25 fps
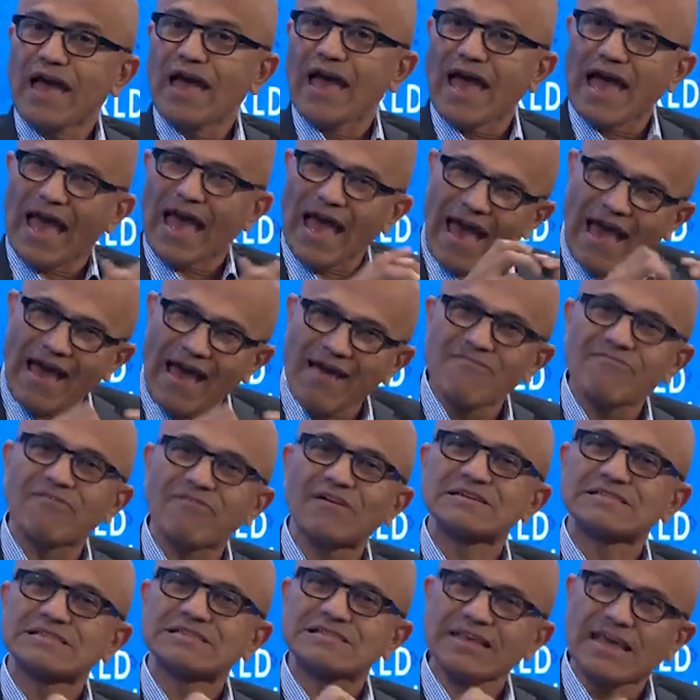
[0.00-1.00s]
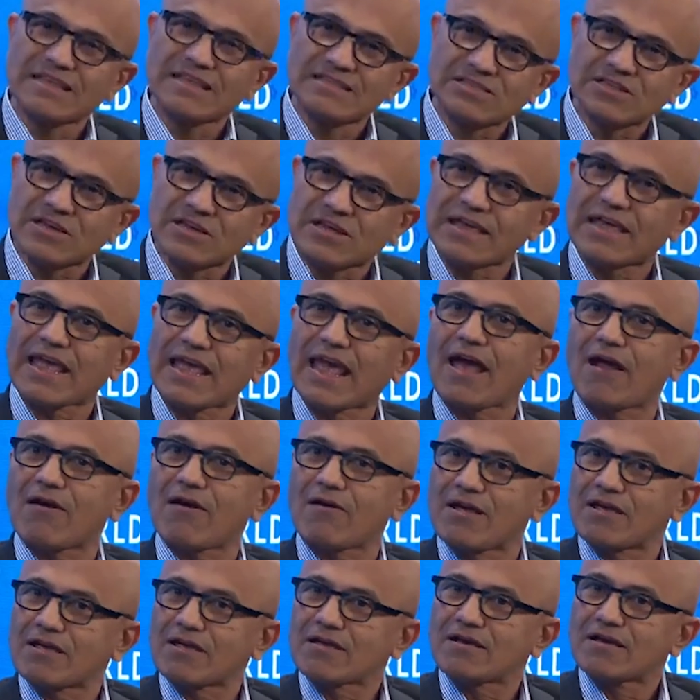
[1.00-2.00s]
have a sense of
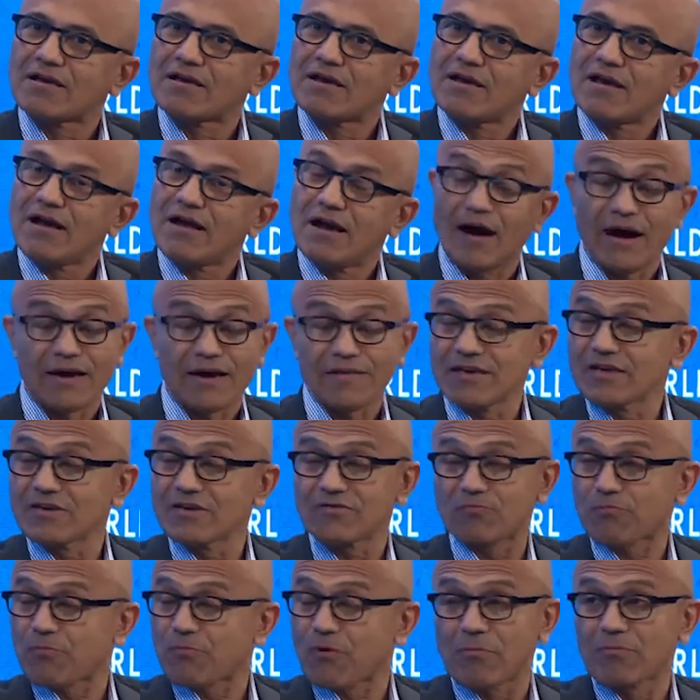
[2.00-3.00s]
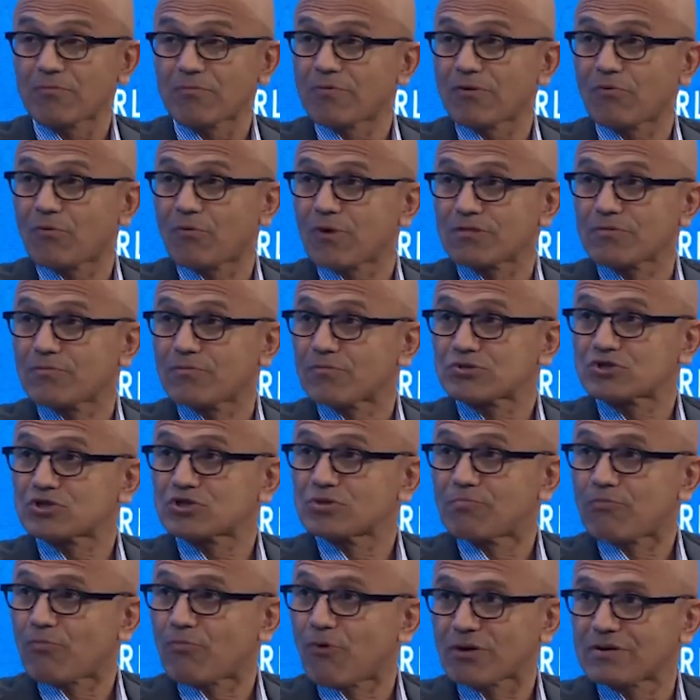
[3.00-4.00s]
caring, I think is probably one of the
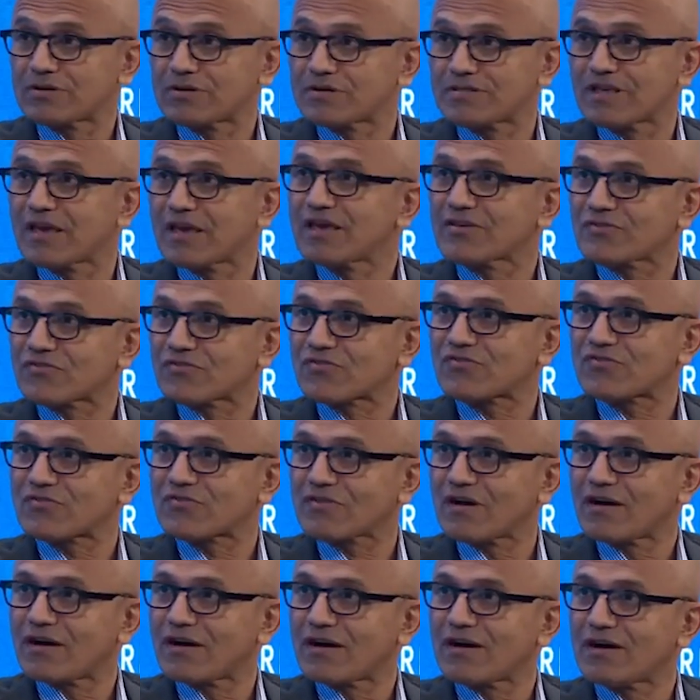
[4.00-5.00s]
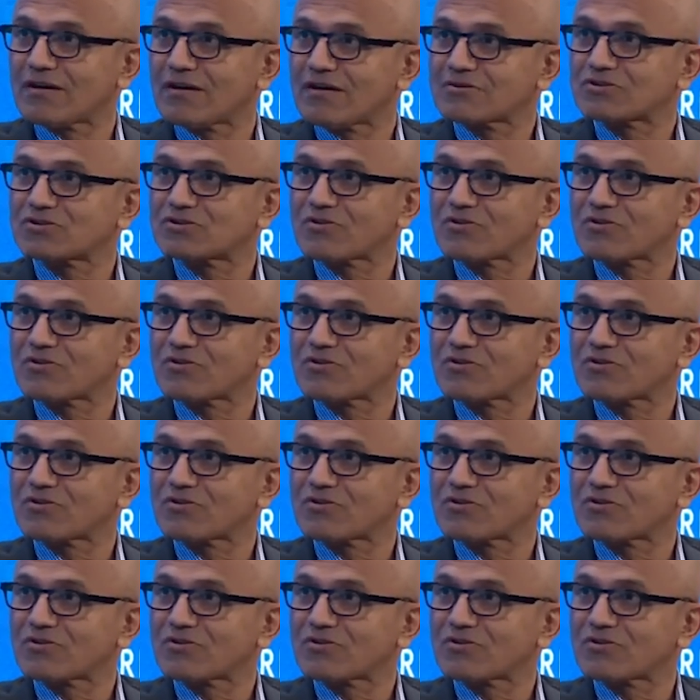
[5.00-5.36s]
most important things uh,